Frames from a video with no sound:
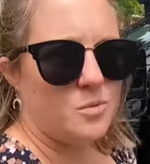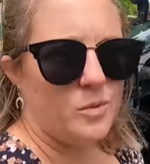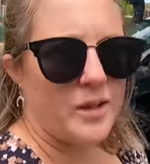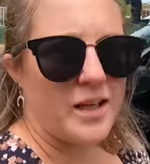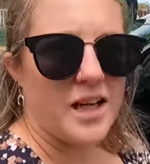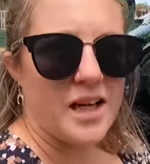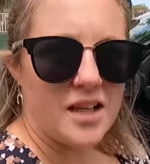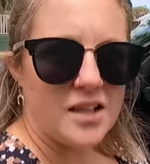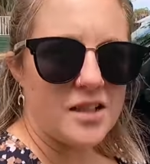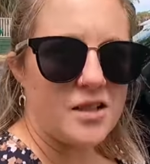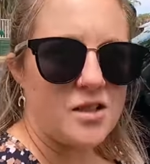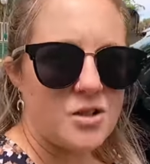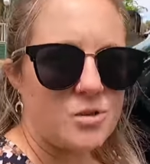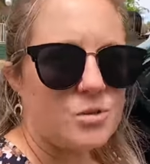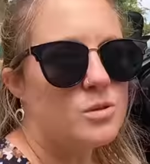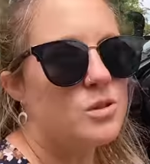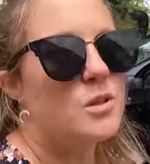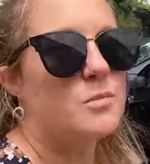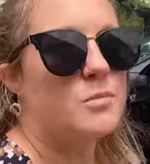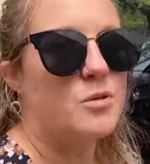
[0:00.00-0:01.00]
We are going to
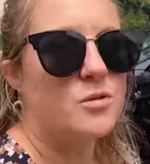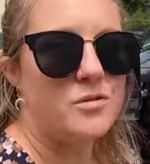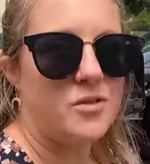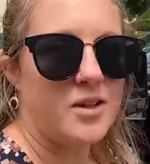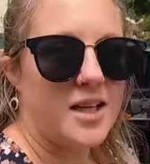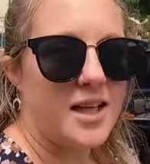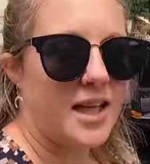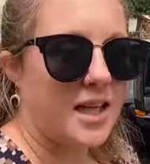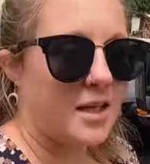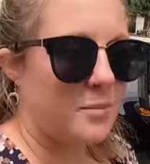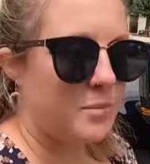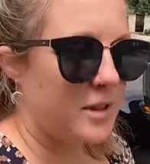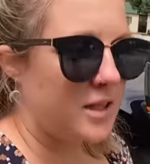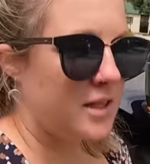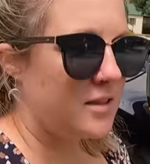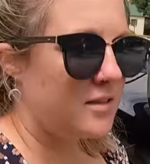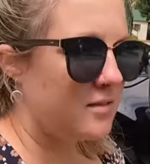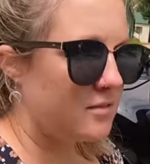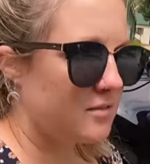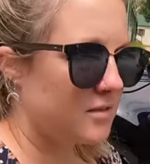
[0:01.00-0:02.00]
do a lot more free
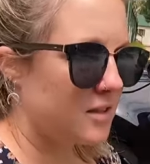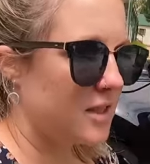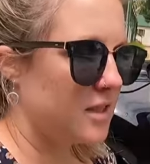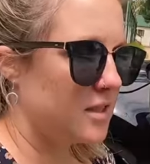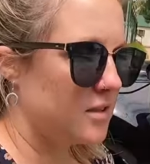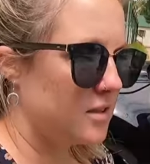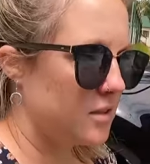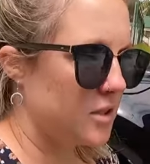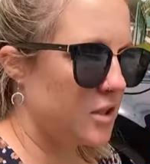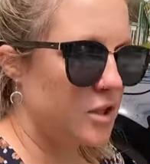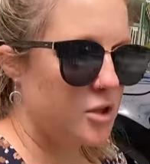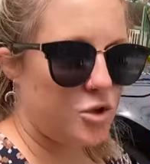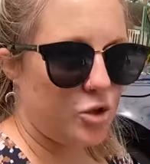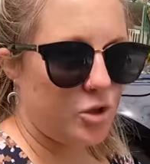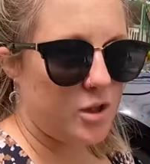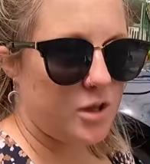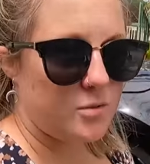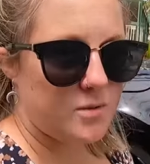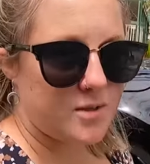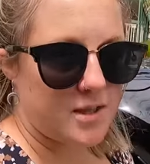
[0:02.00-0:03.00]
camping. Like
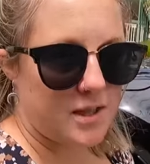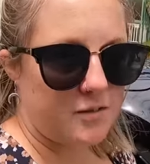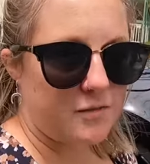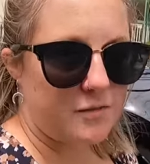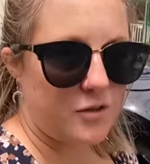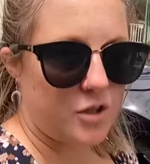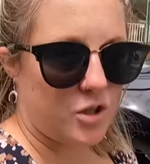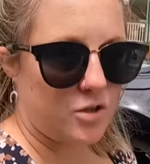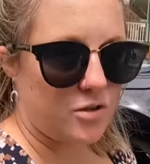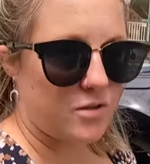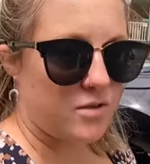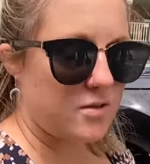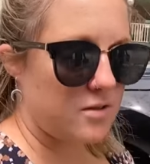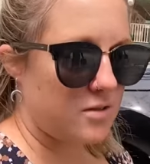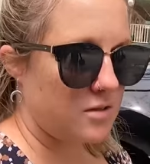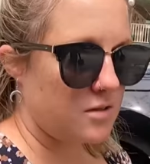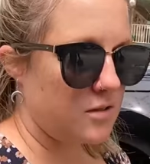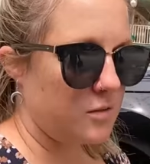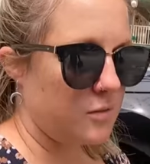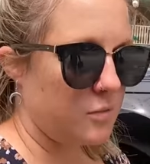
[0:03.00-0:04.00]
Echuca was our
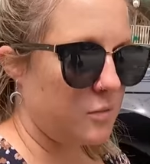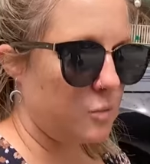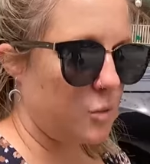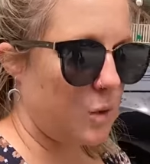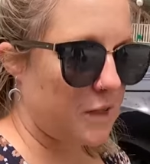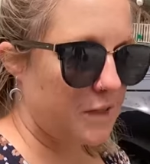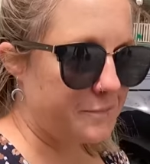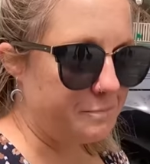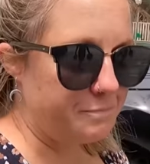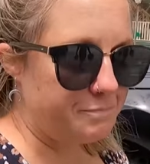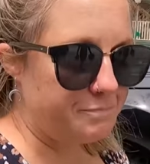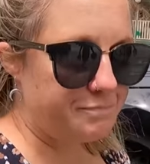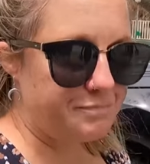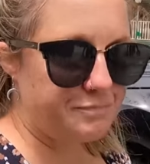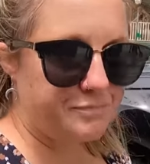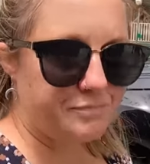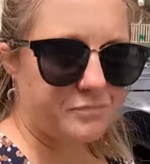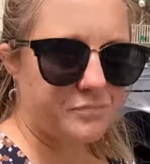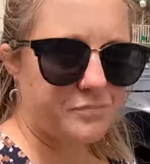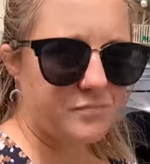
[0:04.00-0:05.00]
first one,
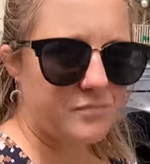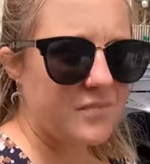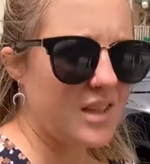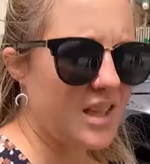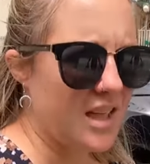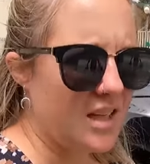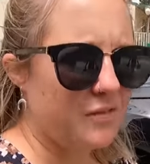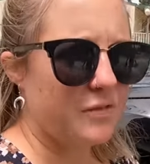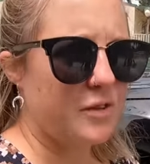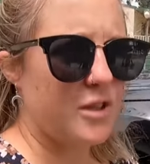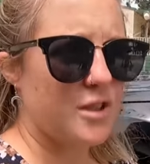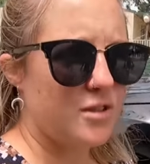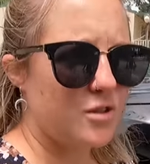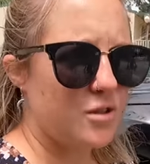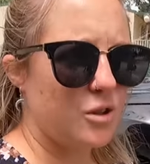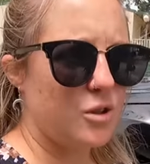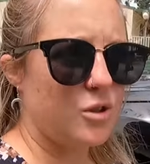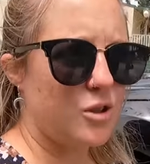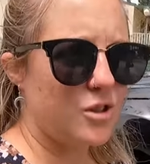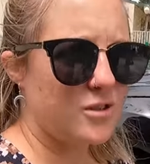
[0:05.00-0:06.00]
our
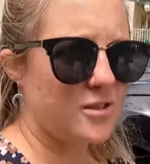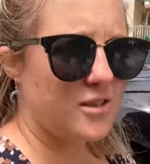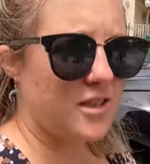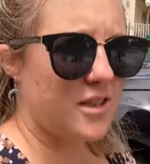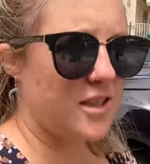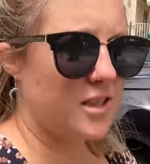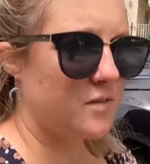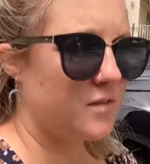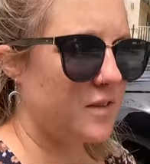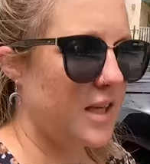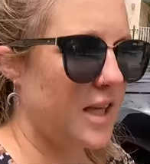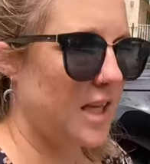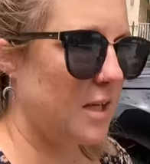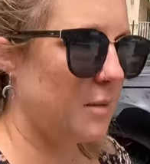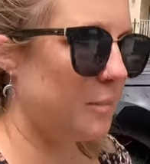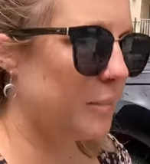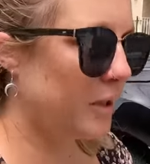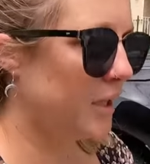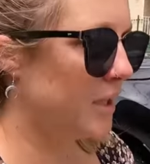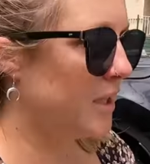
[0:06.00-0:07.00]
first low-cost kind of
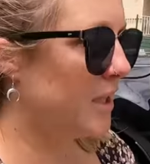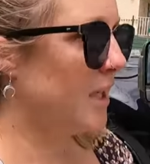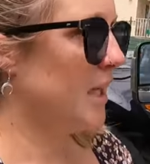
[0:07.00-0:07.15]
camp.